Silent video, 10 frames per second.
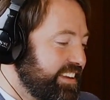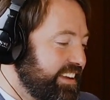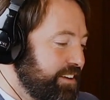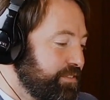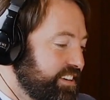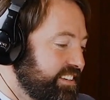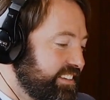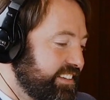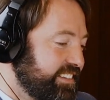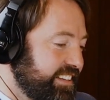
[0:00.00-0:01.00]
effort
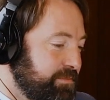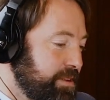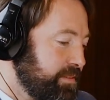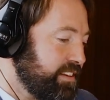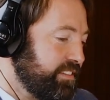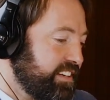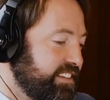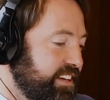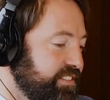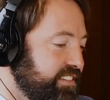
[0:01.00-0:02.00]
to get people living in
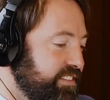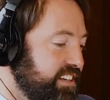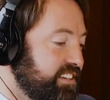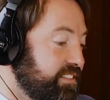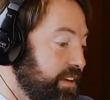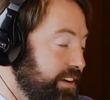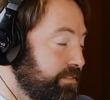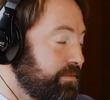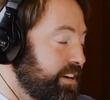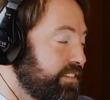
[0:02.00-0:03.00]
towns and villages, we have
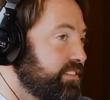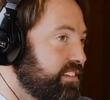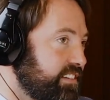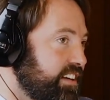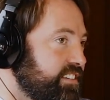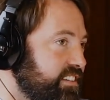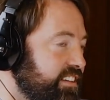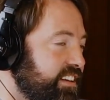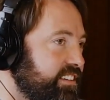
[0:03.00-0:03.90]
to be mindful to actually